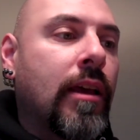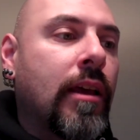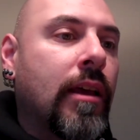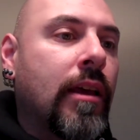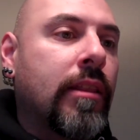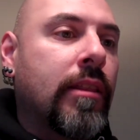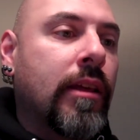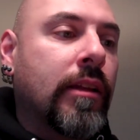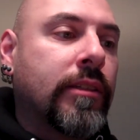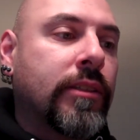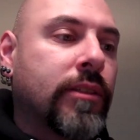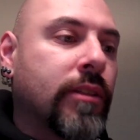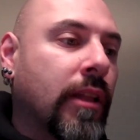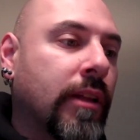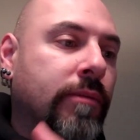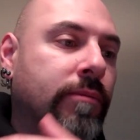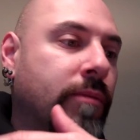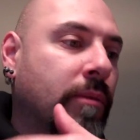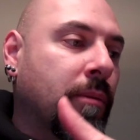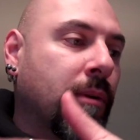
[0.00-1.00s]
And that just
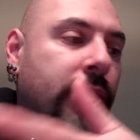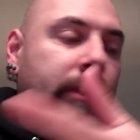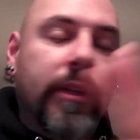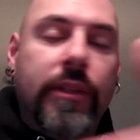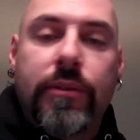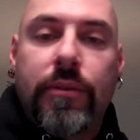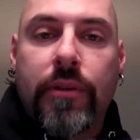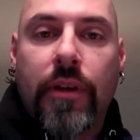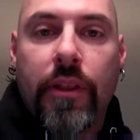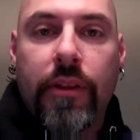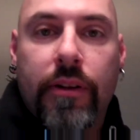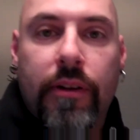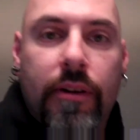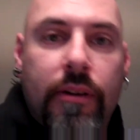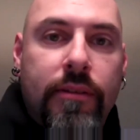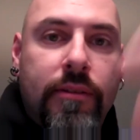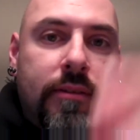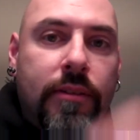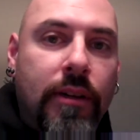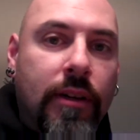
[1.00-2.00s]
led from one thing to another.
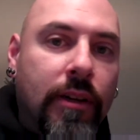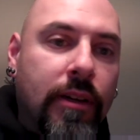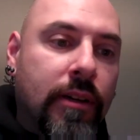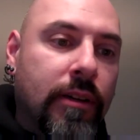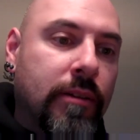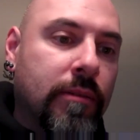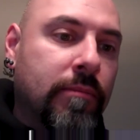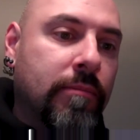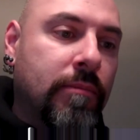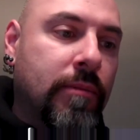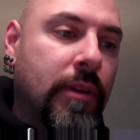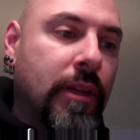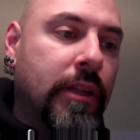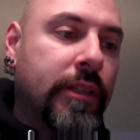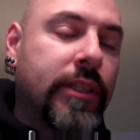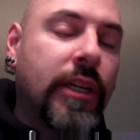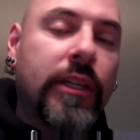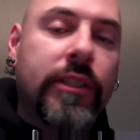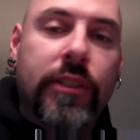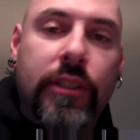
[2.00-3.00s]
It
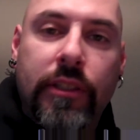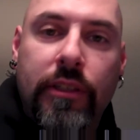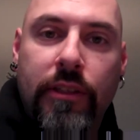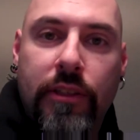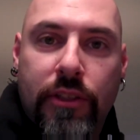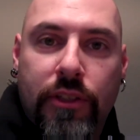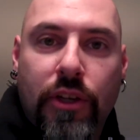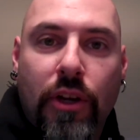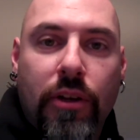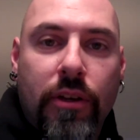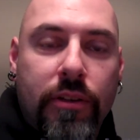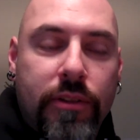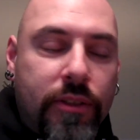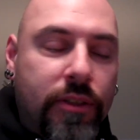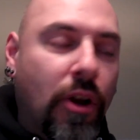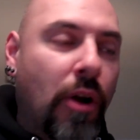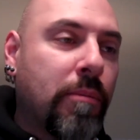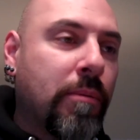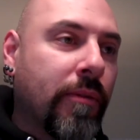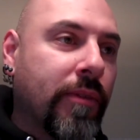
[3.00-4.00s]
changed the
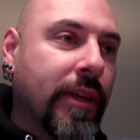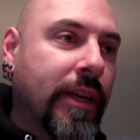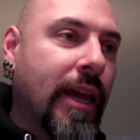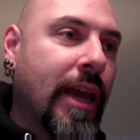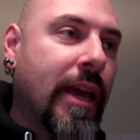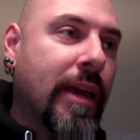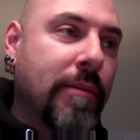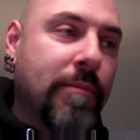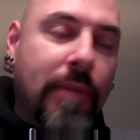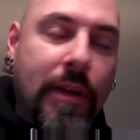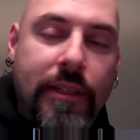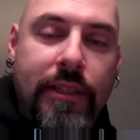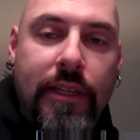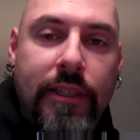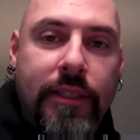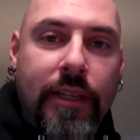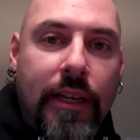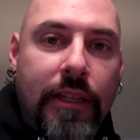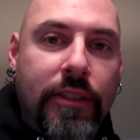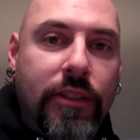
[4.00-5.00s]
scope of the game, as I
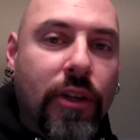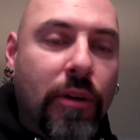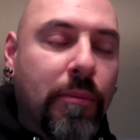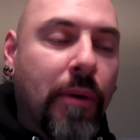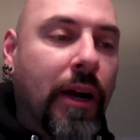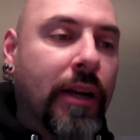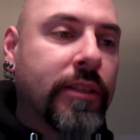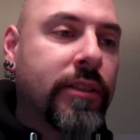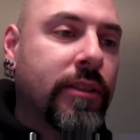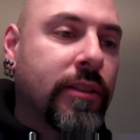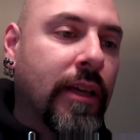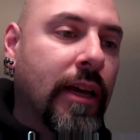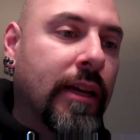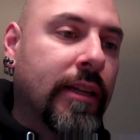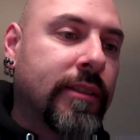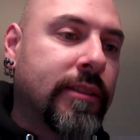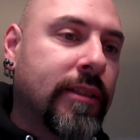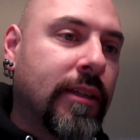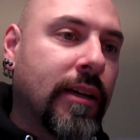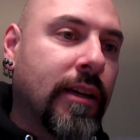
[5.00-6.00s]
said, so much
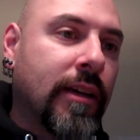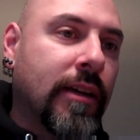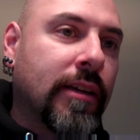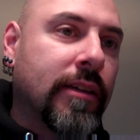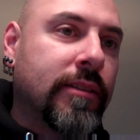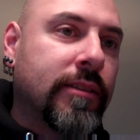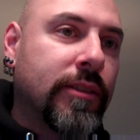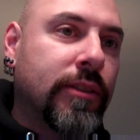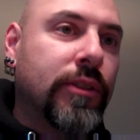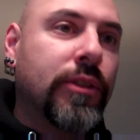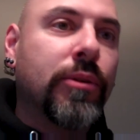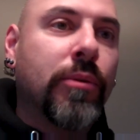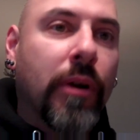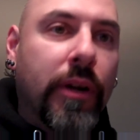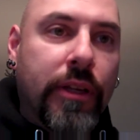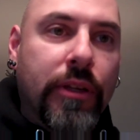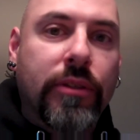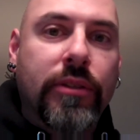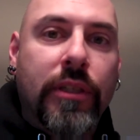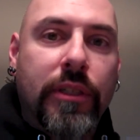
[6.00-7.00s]
that you do want
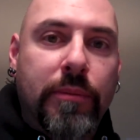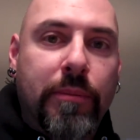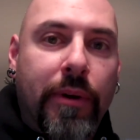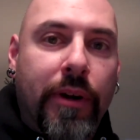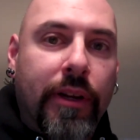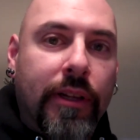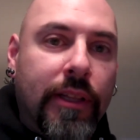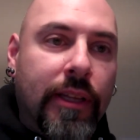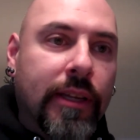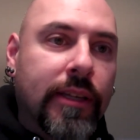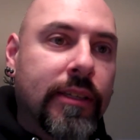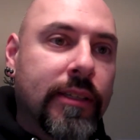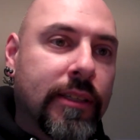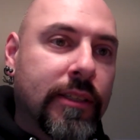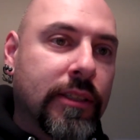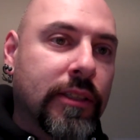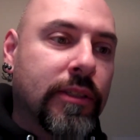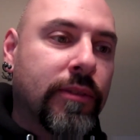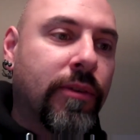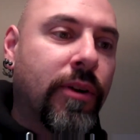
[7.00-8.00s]
to use it sparingly, because
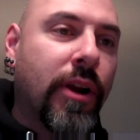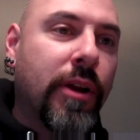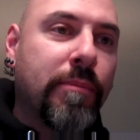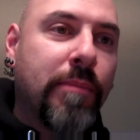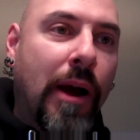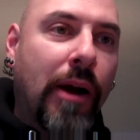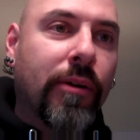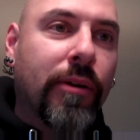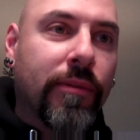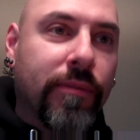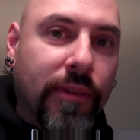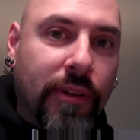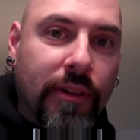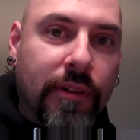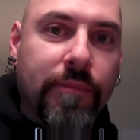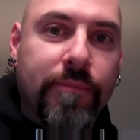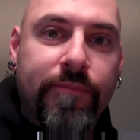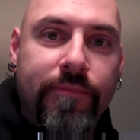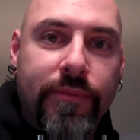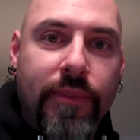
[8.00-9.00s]
it's a very powerful,
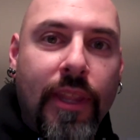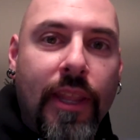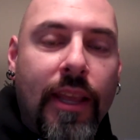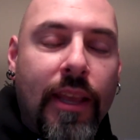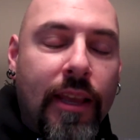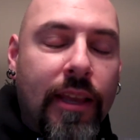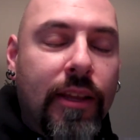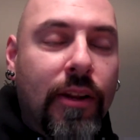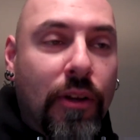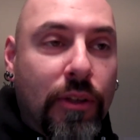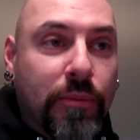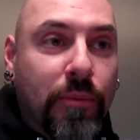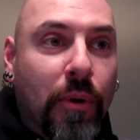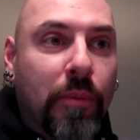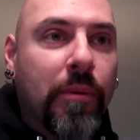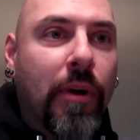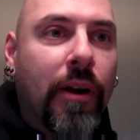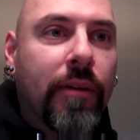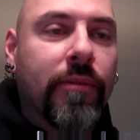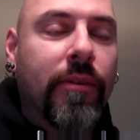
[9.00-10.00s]
it's more
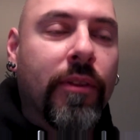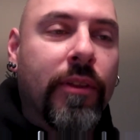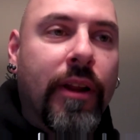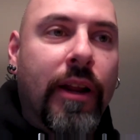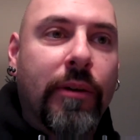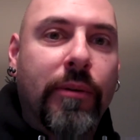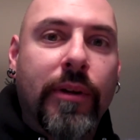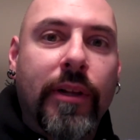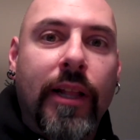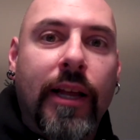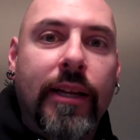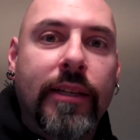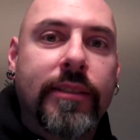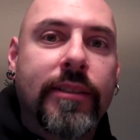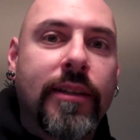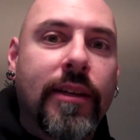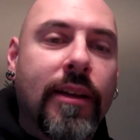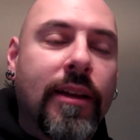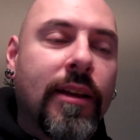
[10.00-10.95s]
powerful than I realized.